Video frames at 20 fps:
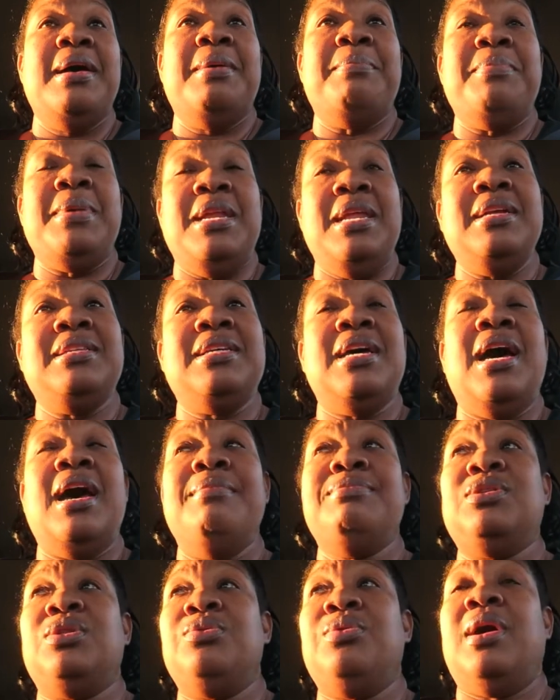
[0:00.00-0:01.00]
many a
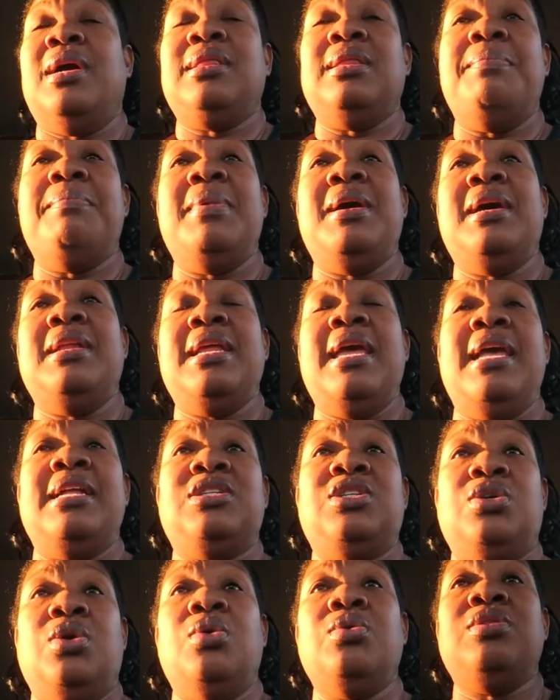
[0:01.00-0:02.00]
times throughout the month
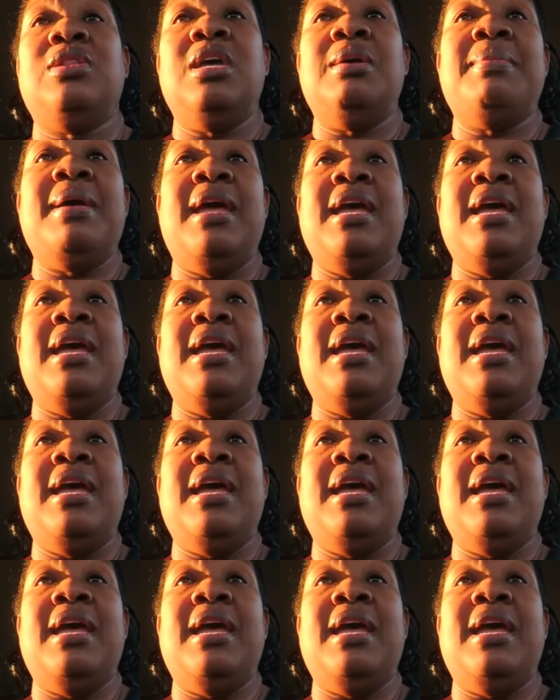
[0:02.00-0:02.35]
and told them,